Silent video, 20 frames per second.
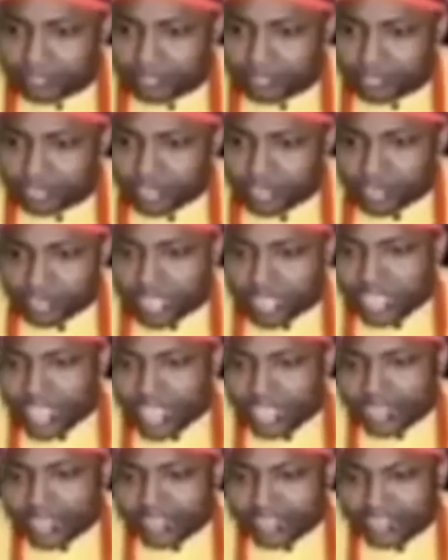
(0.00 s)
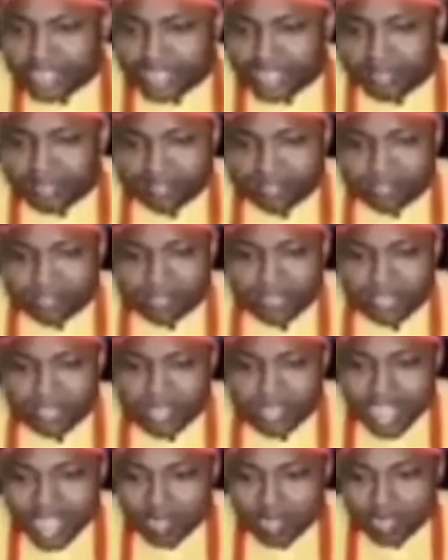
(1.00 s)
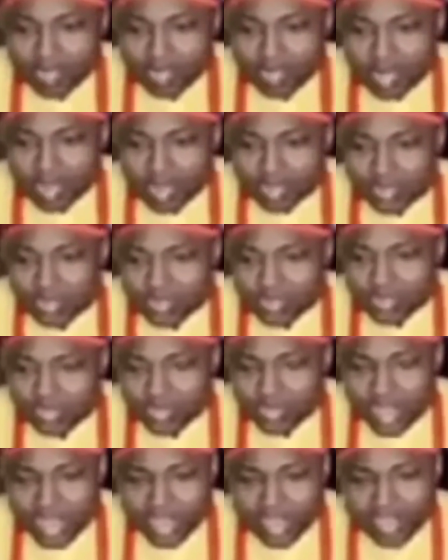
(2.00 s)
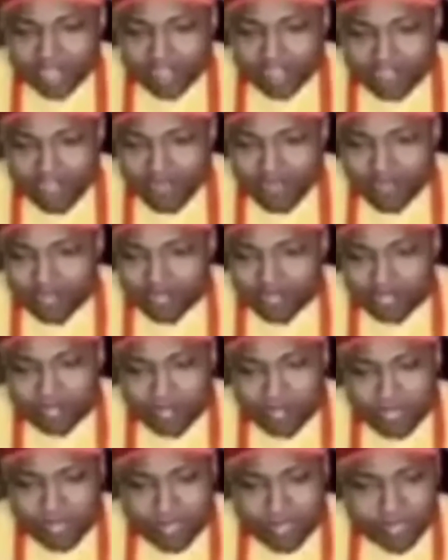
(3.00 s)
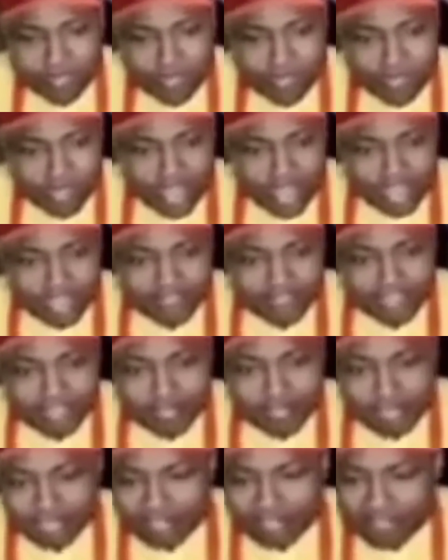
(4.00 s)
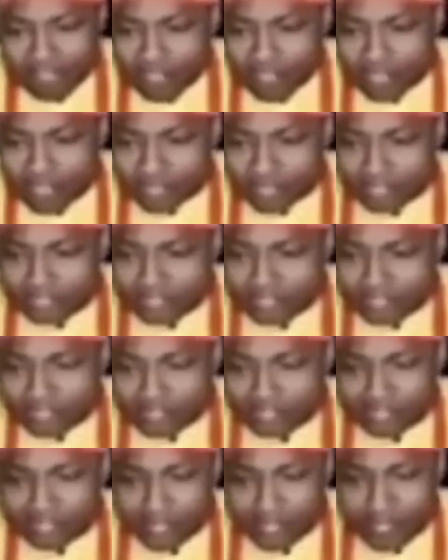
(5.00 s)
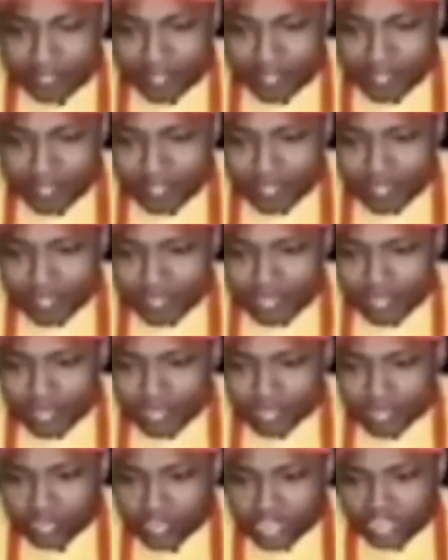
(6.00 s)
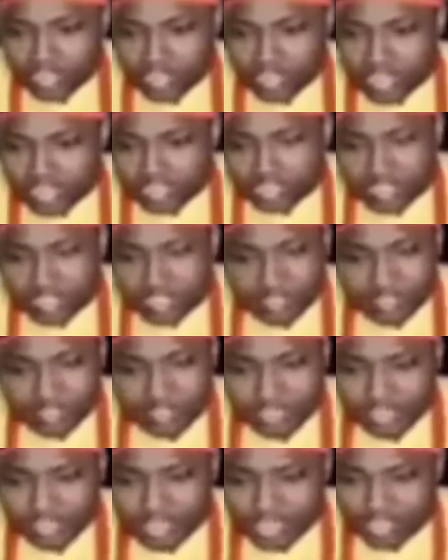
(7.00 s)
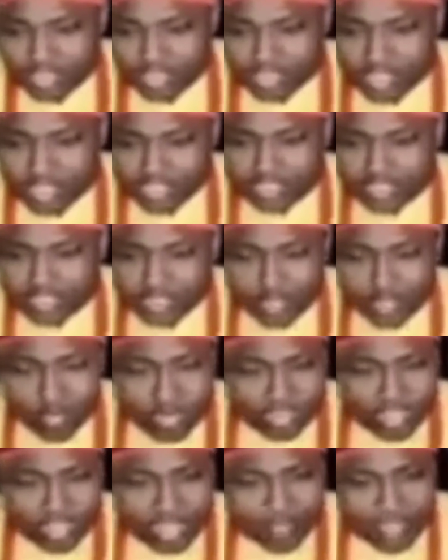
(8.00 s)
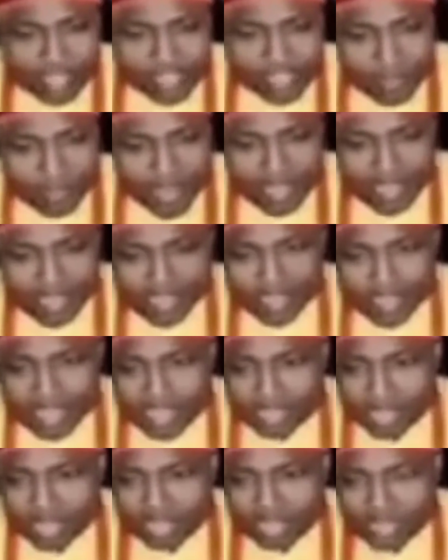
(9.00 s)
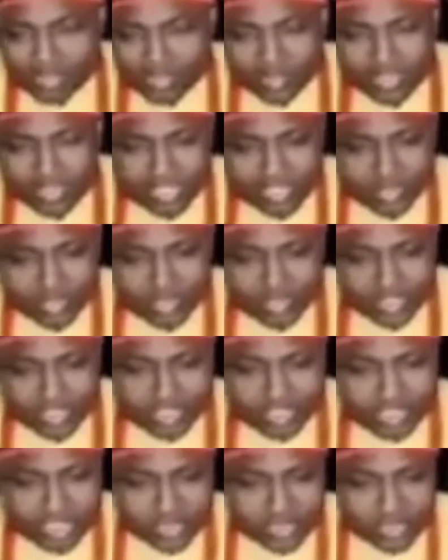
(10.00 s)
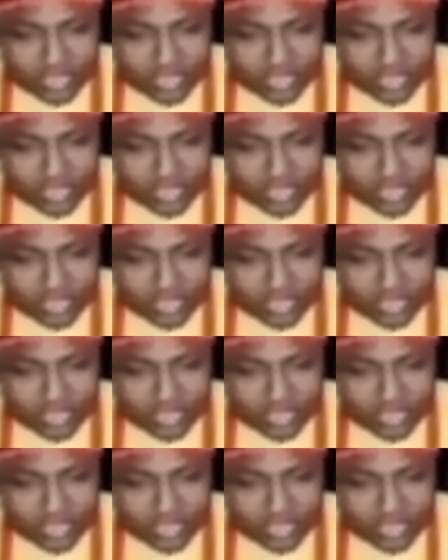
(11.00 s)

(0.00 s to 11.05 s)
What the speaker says: Harry Jam, I will block you. You are a fool. You are a very big fool. You just listen to what I am explaining, and all you do is to distance